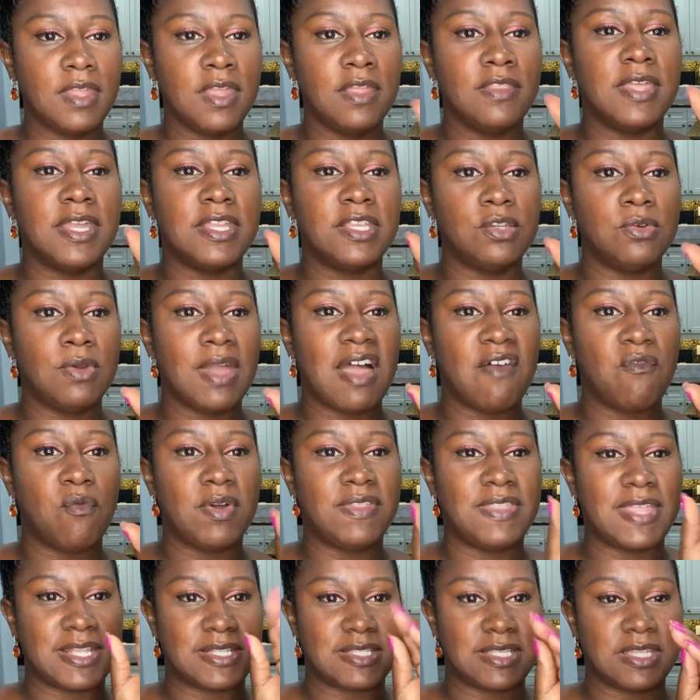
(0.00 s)
They do have
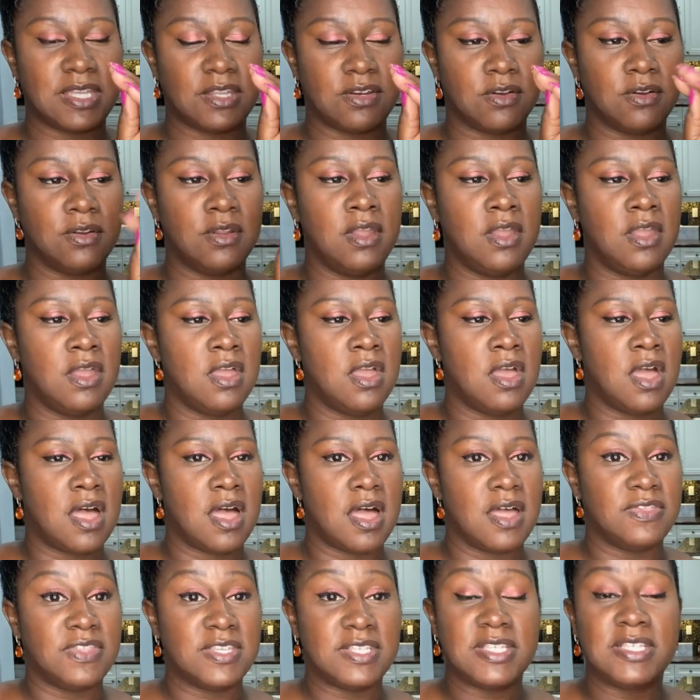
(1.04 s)
one that's thinner.
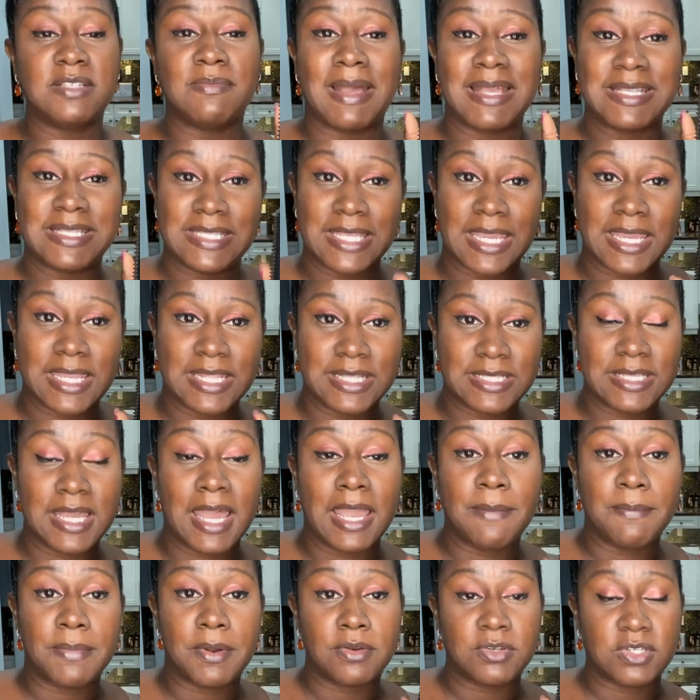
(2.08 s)
This is my second
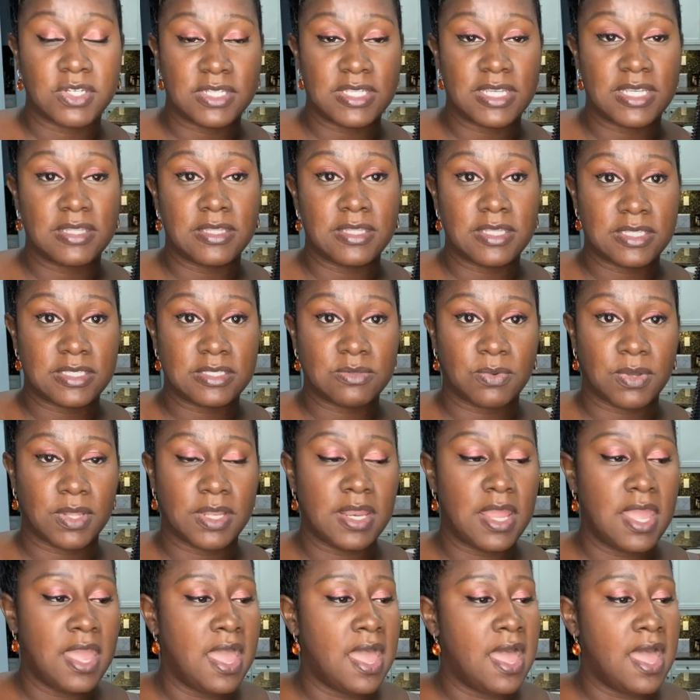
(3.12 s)
time purchasing this one.